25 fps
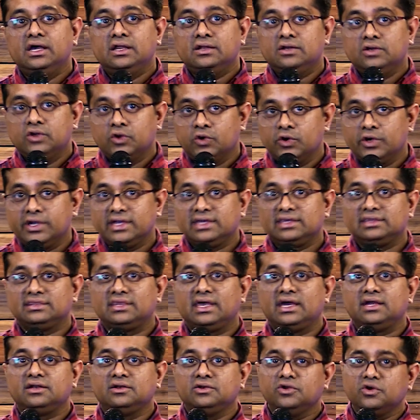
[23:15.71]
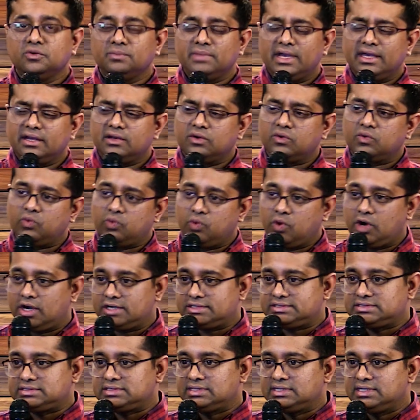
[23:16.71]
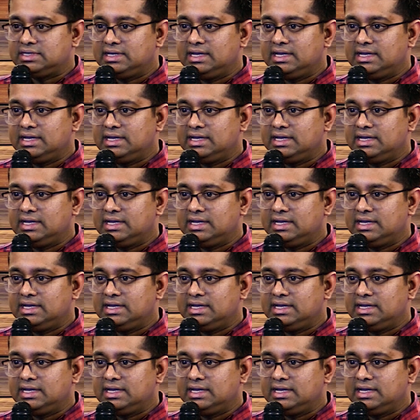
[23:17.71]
knowing that no matter what,